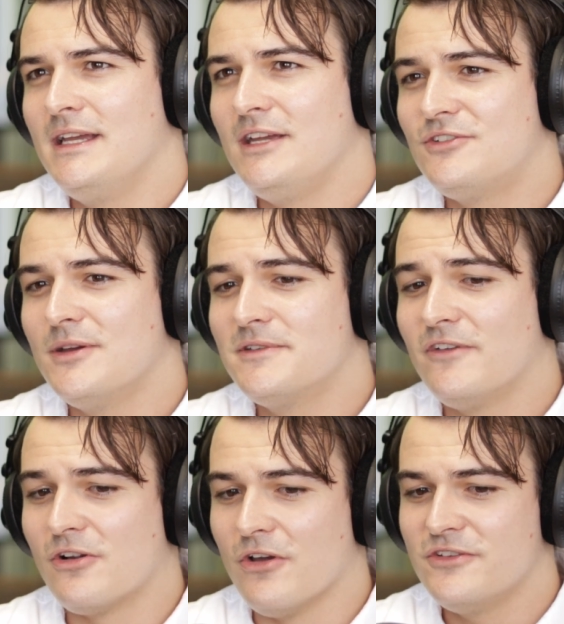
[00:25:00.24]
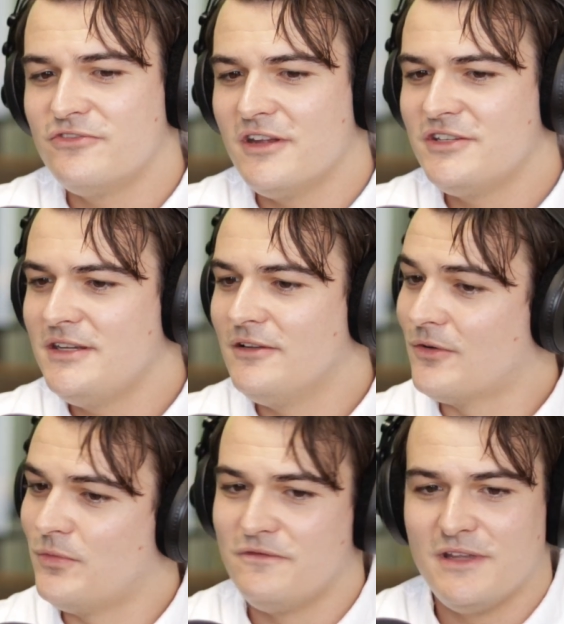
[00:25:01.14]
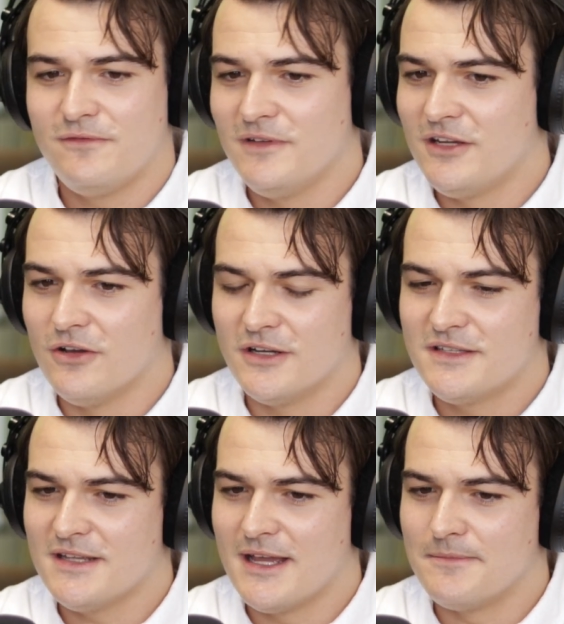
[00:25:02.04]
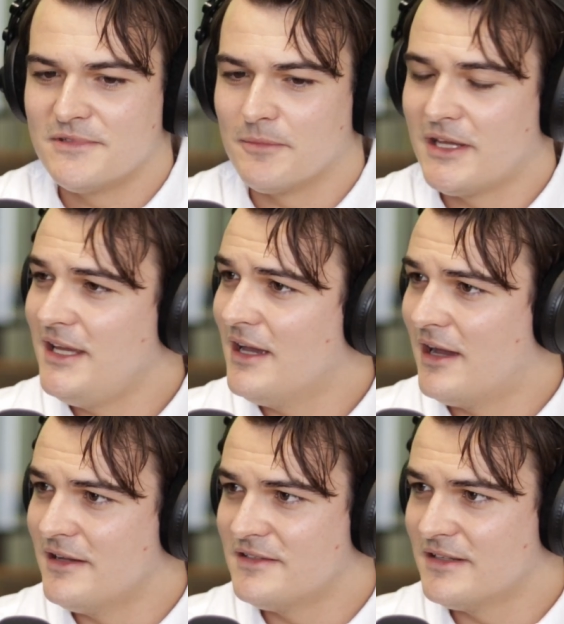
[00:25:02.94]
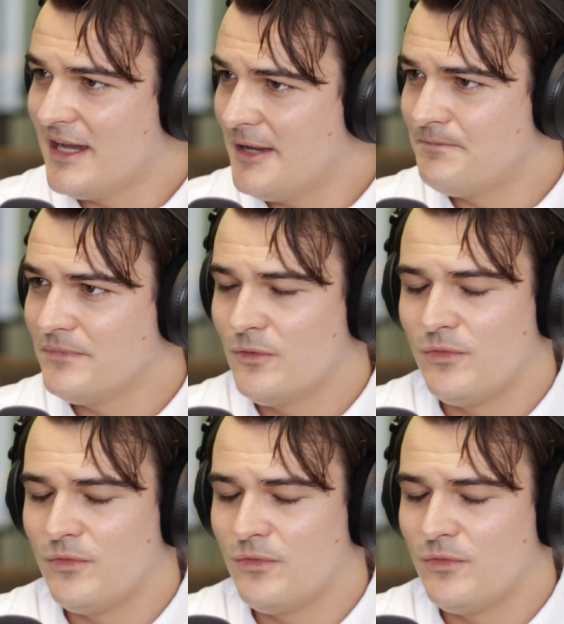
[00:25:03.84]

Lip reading: in terms of our growth strategy, look, we've definitely got some key hires to come.